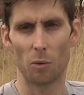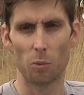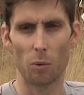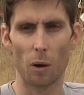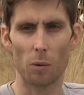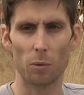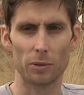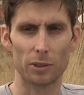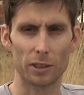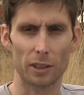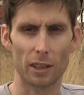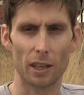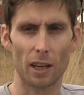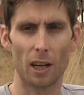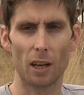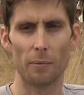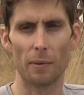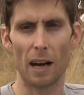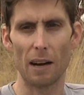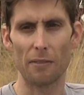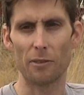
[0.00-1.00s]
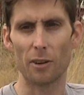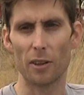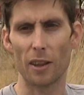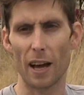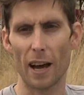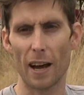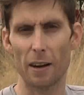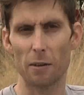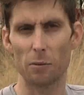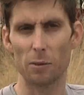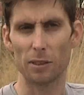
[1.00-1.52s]
what was to come. After
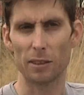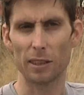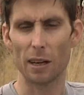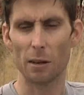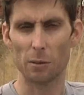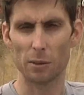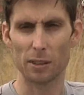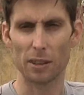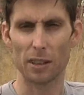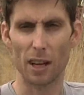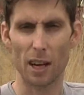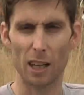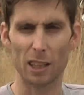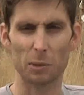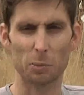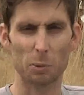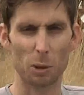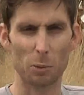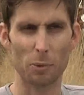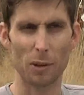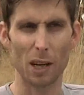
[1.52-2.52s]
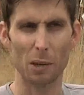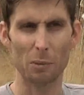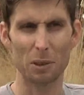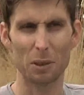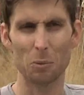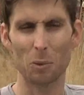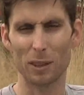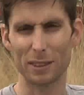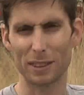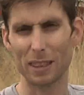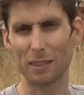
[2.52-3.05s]
that, I was in the hospital probably
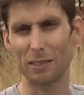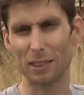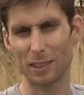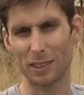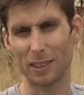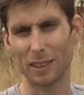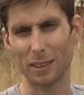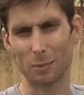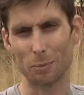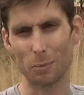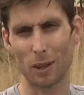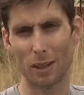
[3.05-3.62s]
once every 6